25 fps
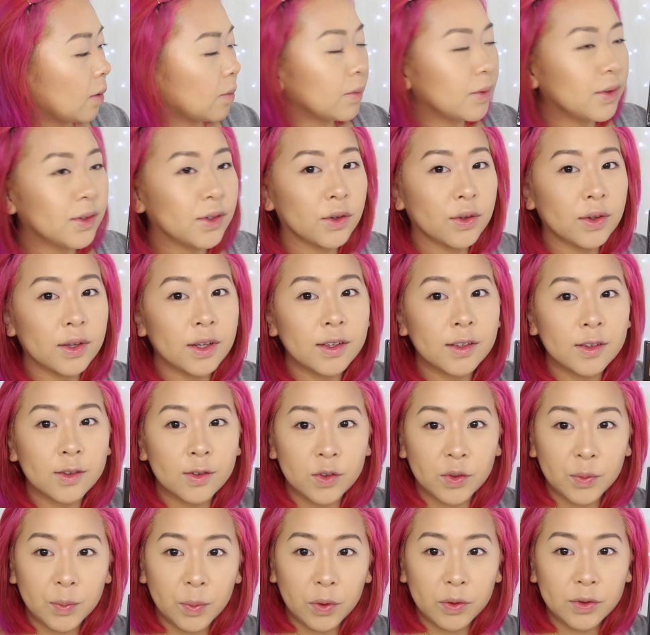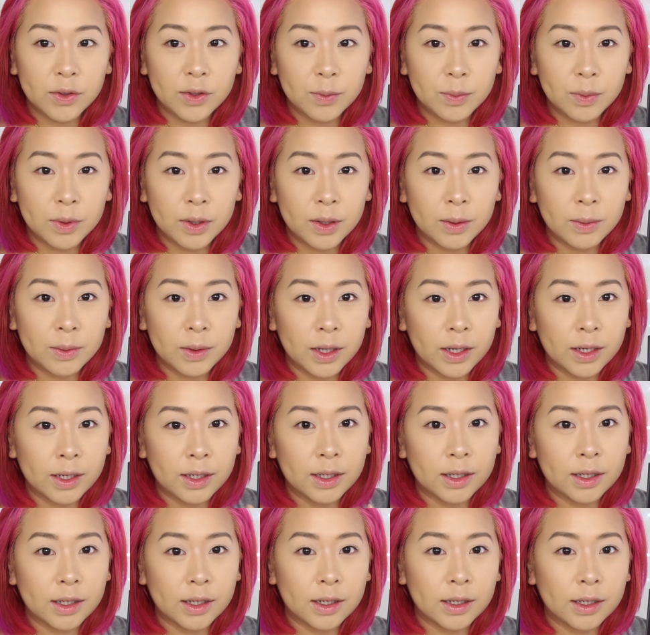So this is supposed to be like
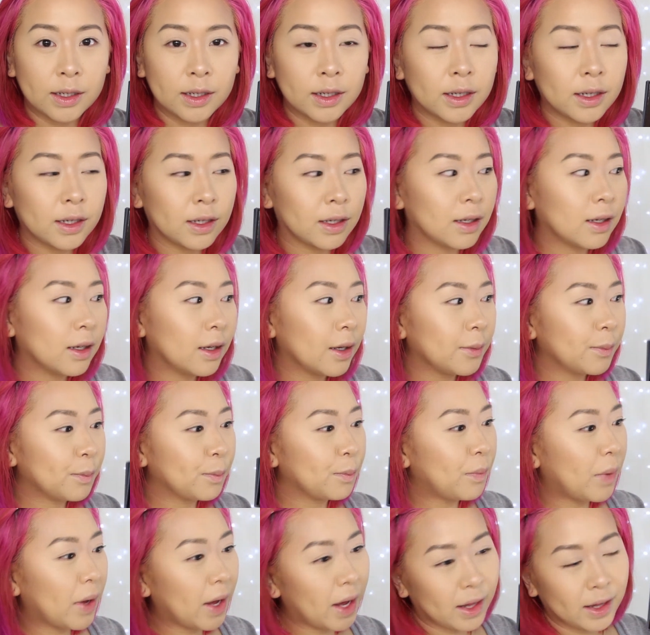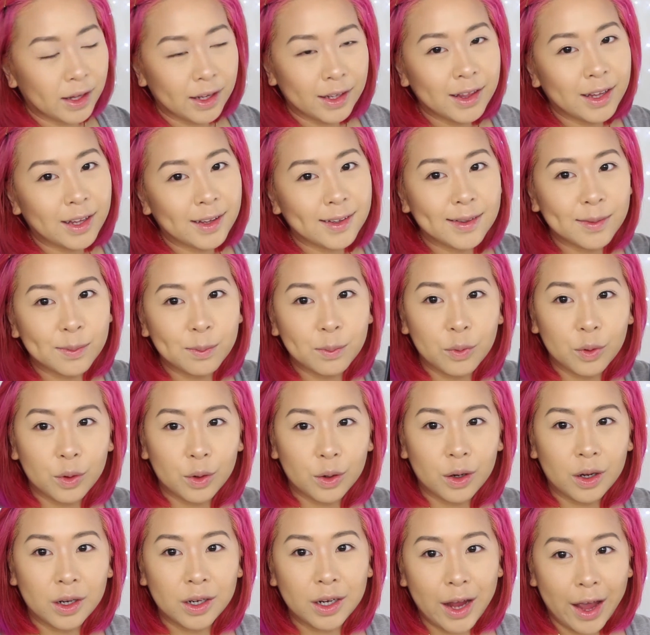a palette that's
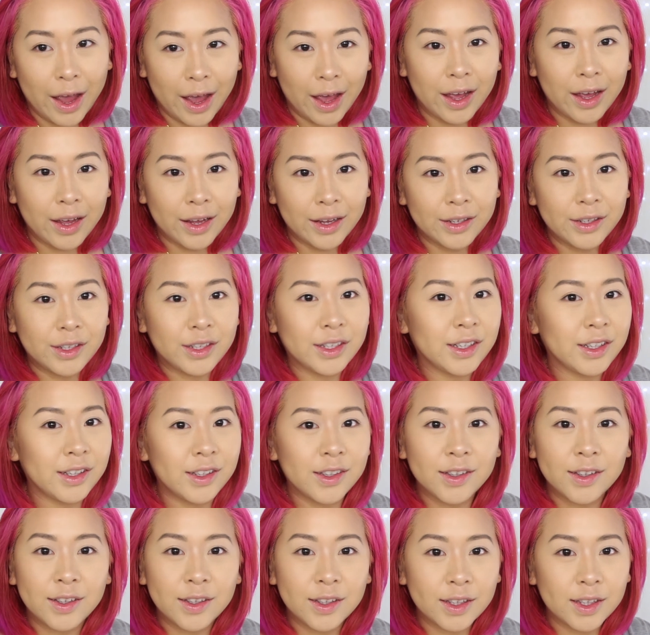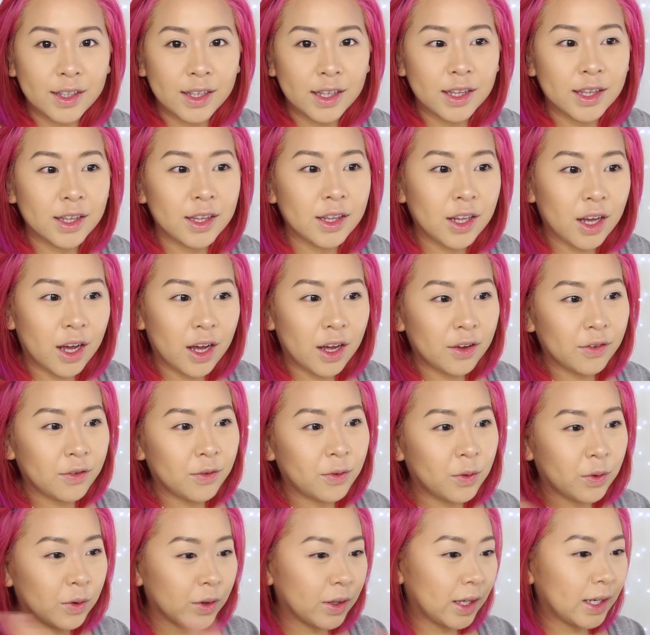more on edge. It's not
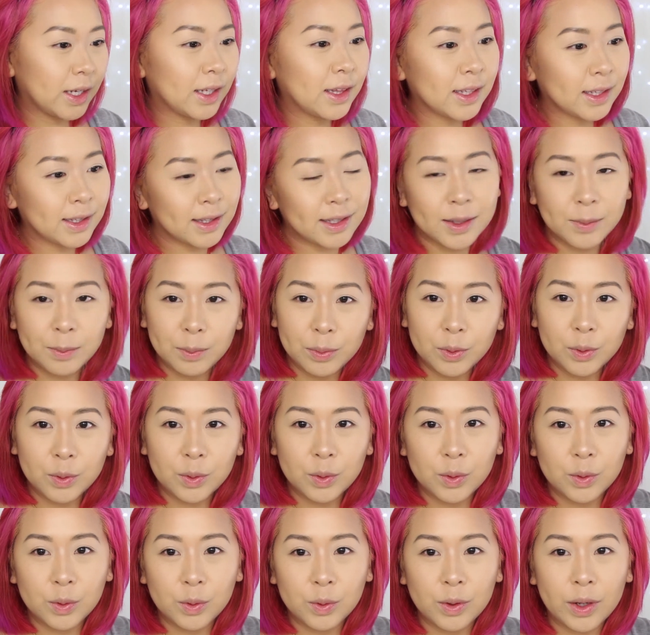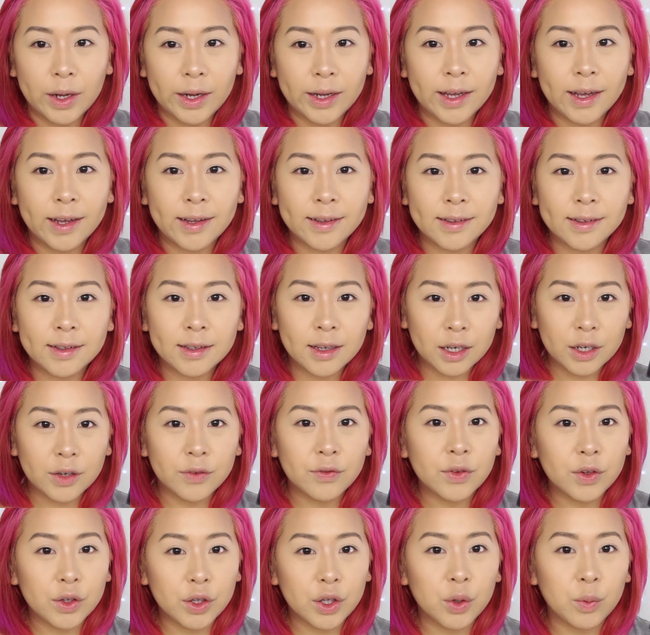for like the typical, I guess, kind
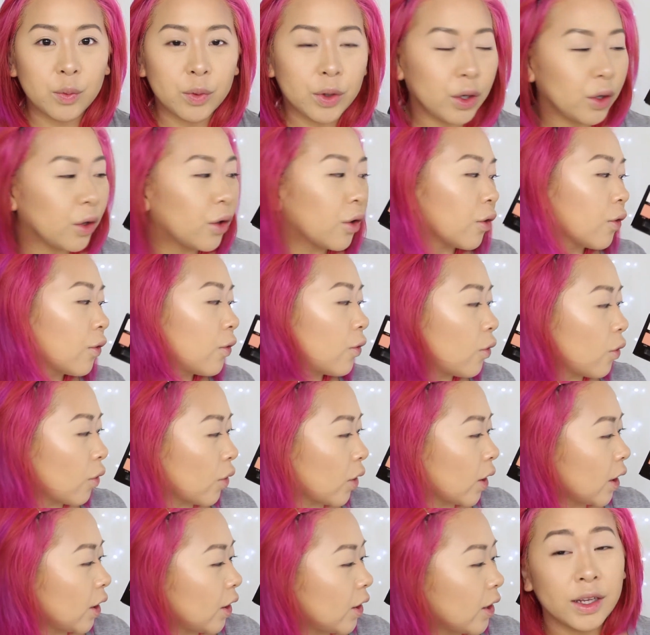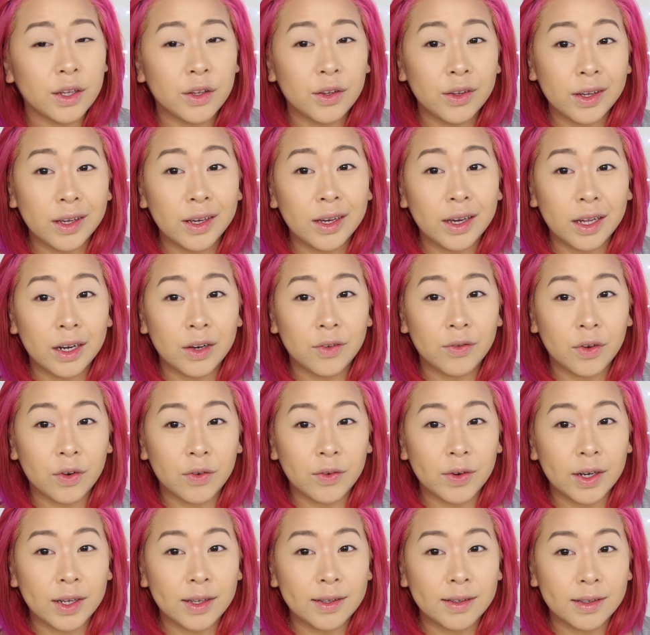of look you want to go for, and you can kind of
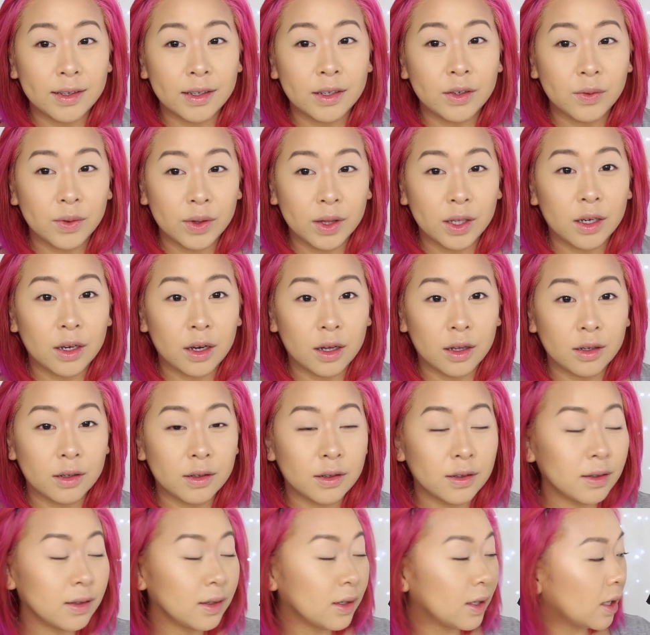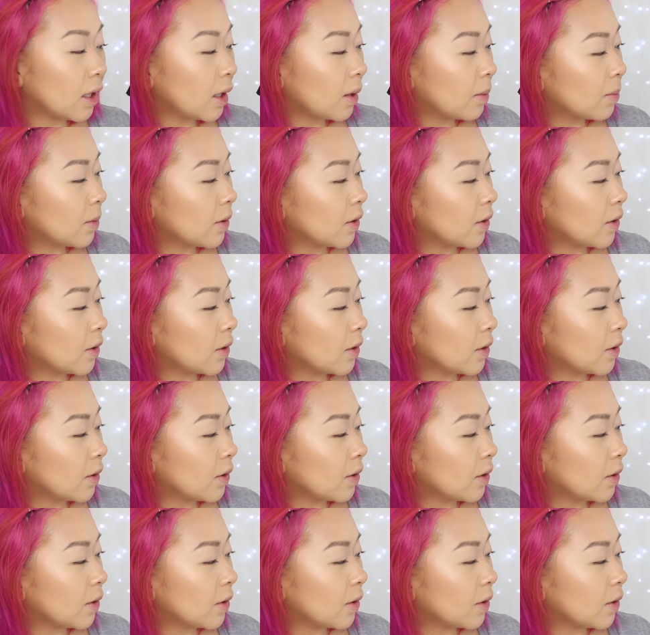already see it with the color scheme.